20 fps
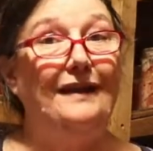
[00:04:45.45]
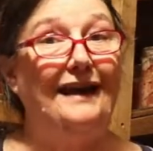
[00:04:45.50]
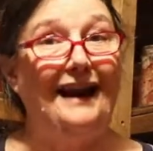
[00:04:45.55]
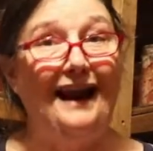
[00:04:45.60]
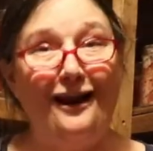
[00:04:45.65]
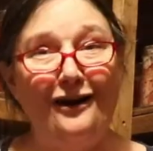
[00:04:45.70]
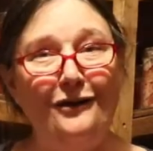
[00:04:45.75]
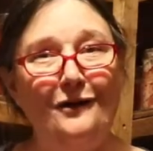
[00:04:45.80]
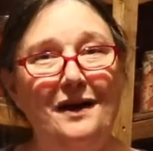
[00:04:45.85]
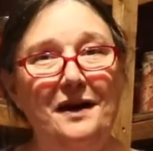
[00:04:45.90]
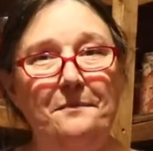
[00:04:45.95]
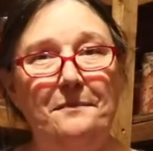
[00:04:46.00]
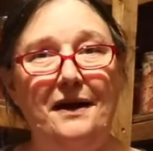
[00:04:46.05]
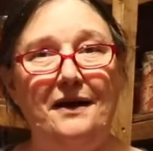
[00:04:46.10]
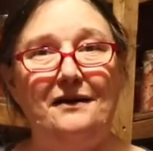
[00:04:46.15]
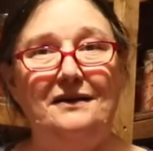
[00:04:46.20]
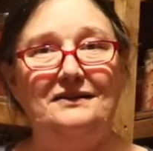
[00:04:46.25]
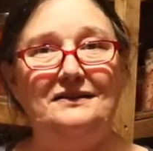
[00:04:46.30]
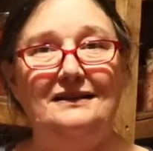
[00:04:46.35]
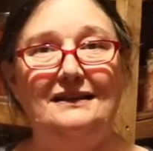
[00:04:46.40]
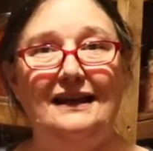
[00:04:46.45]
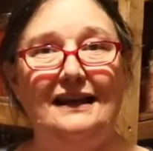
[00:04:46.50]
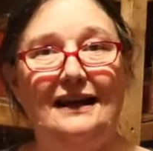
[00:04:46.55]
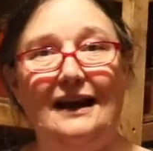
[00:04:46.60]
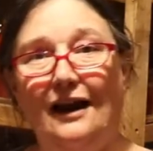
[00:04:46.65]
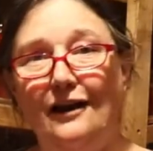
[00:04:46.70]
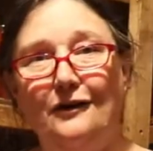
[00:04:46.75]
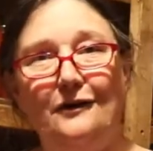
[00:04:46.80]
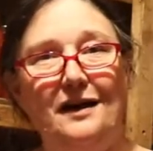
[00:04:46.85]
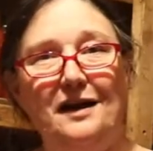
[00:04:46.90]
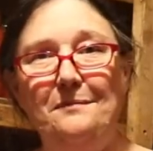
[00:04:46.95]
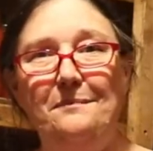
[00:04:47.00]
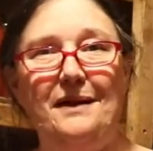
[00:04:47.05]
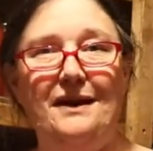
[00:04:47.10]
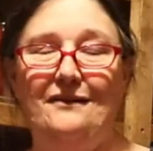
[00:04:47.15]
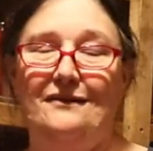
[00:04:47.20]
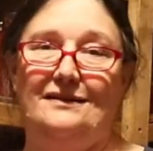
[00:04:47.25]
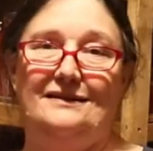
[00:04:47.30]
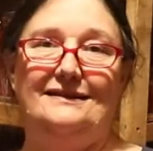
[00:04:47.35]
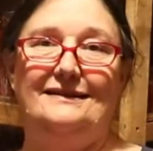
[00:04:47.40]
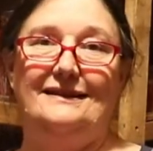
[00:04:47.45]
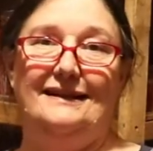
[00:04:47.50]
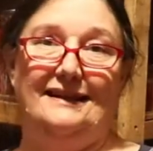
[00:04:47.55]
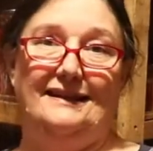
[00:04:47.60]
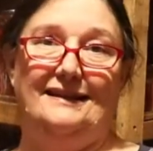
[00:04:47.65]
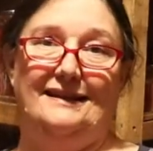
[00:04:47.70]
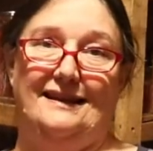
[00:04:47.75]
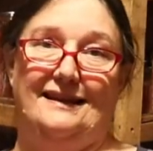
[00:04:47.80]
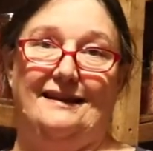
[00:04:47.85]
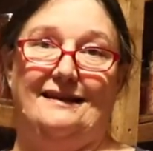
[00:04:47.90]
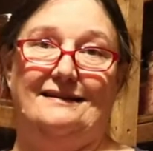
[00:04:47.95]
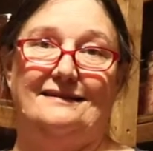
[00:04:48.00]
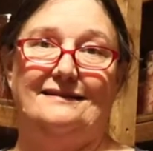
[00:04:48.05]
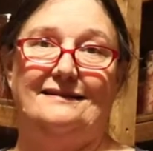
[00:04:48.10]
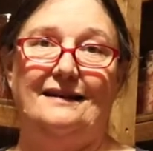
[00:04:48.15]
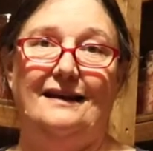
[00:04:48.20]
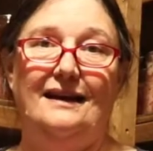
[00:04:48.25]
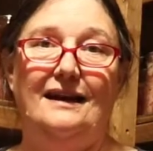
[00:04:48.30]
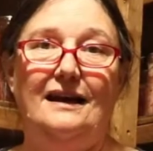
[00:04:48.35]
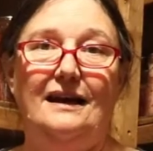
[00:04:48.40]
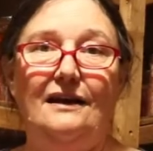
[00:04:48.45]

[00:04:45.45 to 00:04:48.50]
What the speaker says: that our grandparents did. Our grandparents did this.